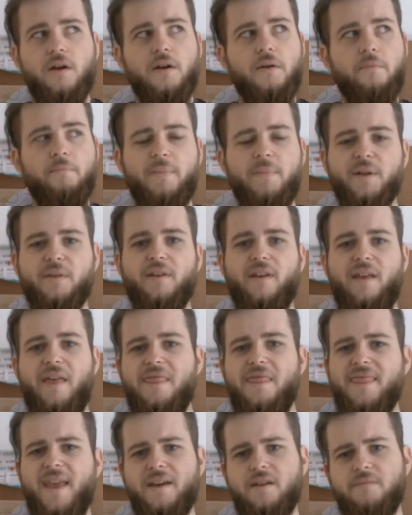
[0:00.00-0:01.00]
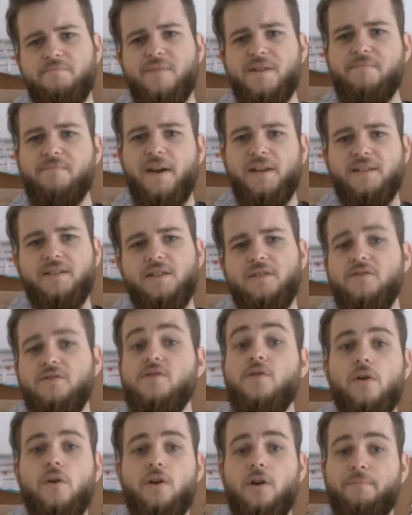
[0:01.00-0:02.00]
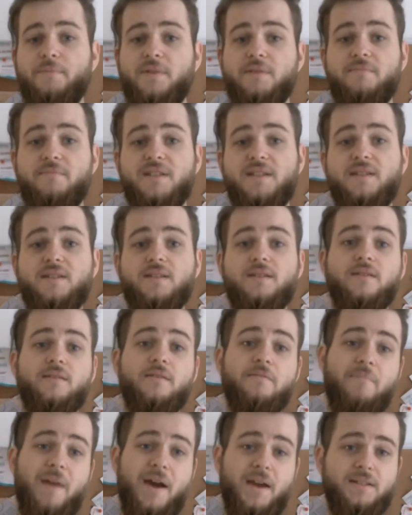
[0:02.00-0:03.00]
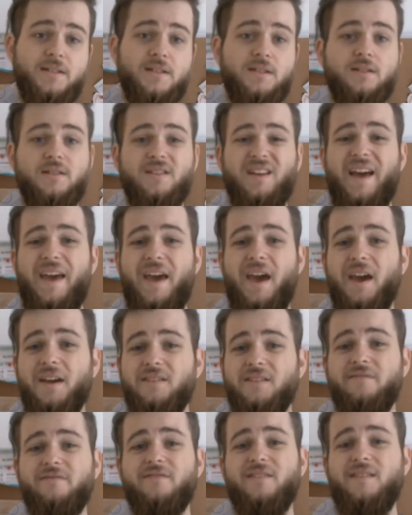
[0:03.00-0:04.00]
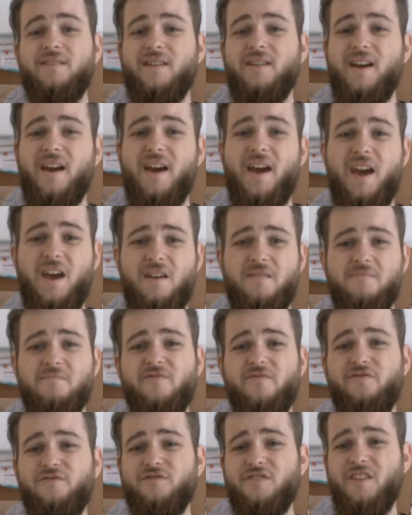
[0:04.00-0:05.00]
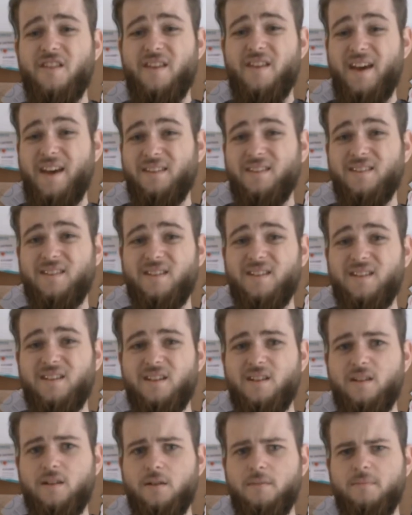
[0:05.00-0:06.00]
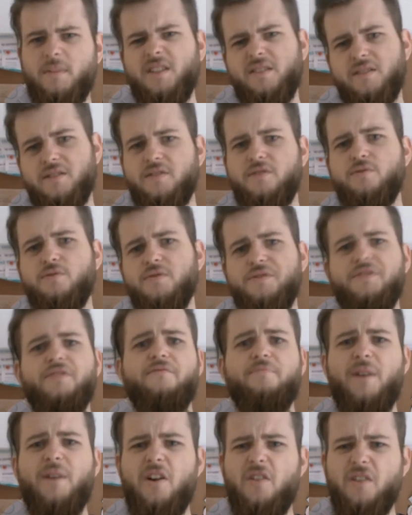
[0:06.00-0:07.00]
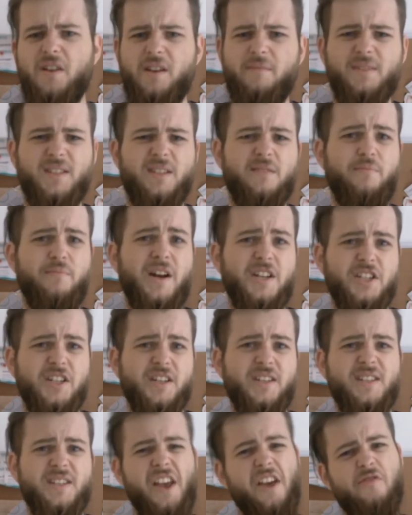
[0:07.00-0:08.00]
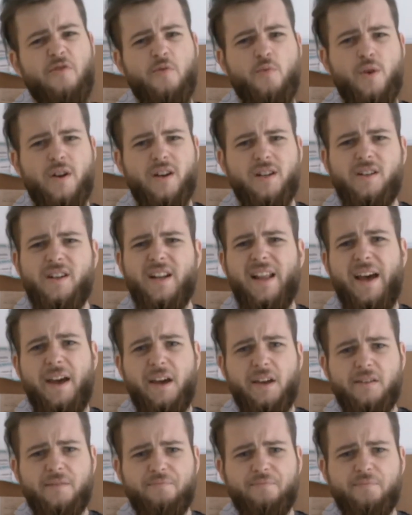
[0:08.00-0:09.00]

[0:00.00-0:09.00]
But neither min-maxing nor optimizing actively aim for that, but are the tools of power gamers and munchkins everywhere alike.